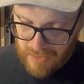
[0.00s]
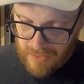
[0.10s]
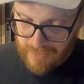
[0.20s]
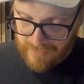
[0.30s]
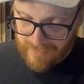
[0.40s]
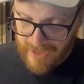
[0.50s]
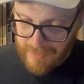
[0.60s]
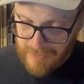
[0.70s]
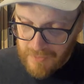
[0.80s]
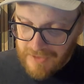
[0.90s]
Slang
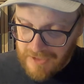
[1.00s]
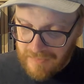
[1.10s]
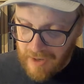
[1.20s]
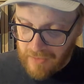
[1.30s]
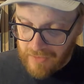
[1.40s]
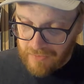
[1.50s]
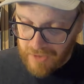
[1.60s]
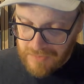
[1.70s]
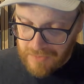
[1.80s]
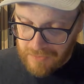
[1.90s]
which words are spelled as far
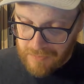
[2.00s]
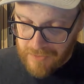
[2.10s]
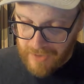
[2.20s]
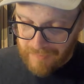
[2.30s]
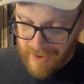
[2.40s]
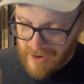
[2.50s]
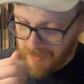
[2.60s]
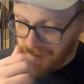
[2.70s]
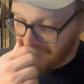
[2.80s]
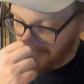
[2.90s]
as possible pronounced
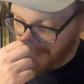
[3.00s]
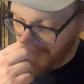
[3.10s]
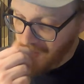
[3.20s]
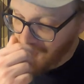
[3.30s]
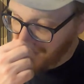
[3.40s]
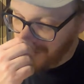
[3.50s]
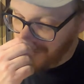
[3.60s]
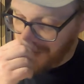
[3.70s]
backwards. Who is using